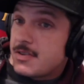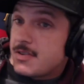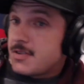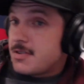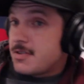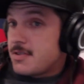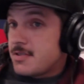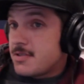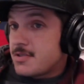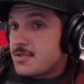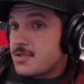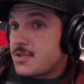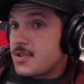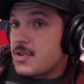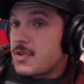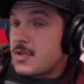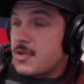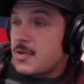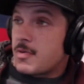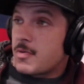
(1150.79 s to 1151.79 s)

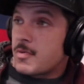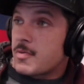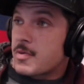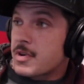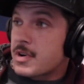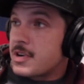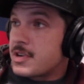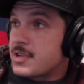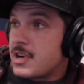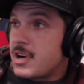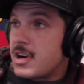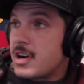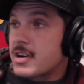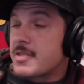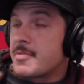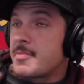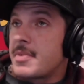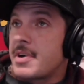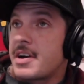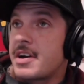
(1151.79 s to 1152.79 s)
So we're going to talk
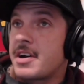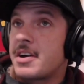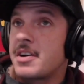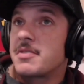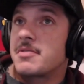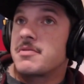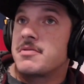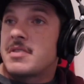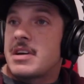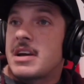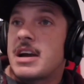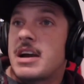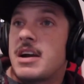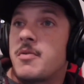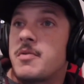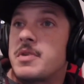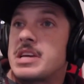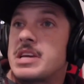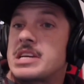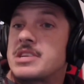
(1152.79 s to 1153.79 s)
about how we
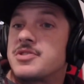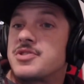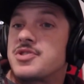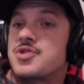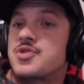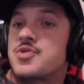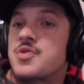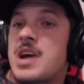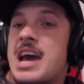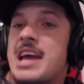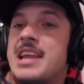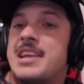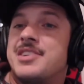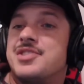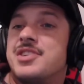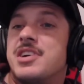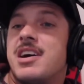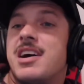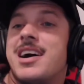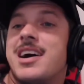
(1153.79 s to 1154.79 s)
can
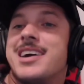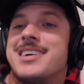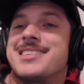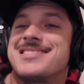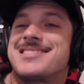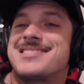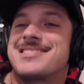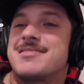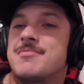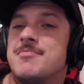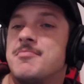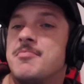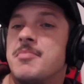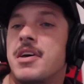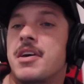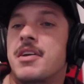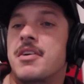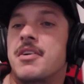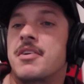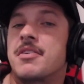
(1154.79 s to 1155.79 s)
strategize
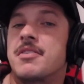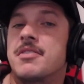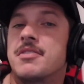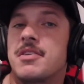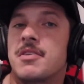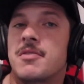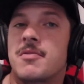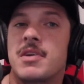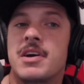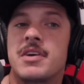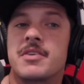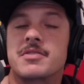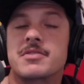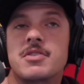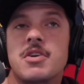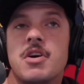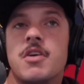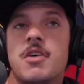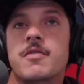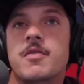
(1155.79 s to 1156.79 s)
better around
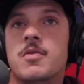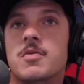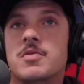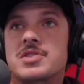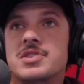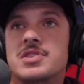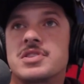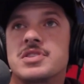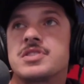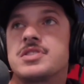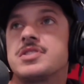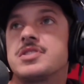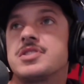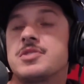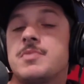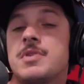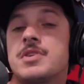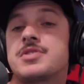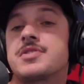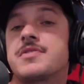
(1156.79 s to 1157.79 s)
golf courses,
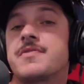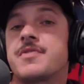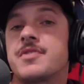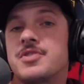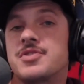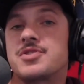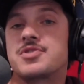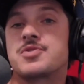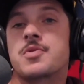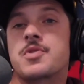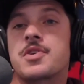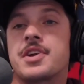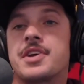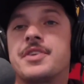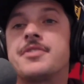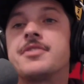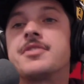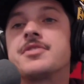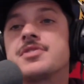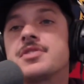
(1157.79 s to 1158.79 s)
especially for your short
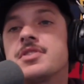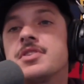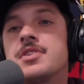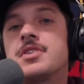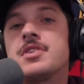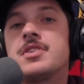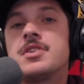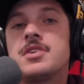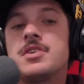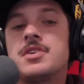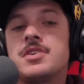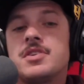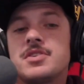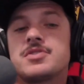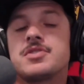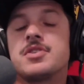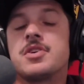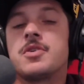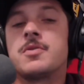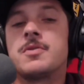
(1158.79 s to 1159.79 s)
hitters.
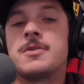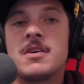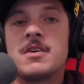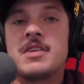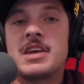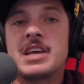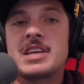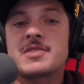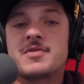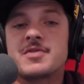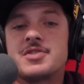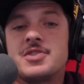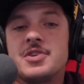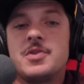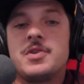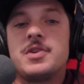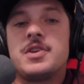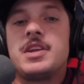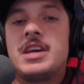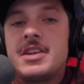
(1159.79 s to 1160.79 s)
So thanks for
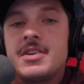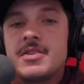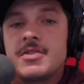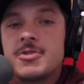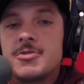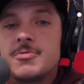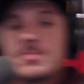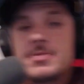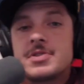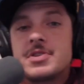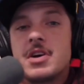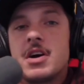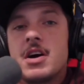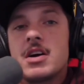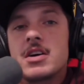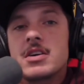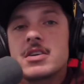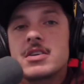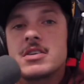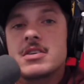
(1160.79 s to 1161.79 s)
tuning in to Looper
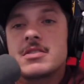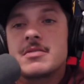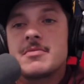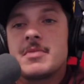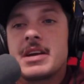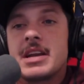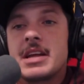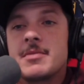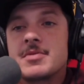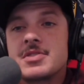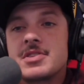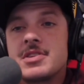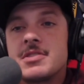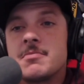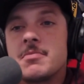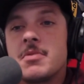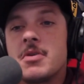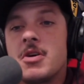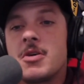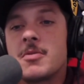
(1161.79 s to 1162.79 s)
Talk. My name is Tim
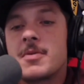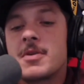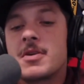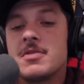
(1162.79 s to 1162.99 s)
Palmer.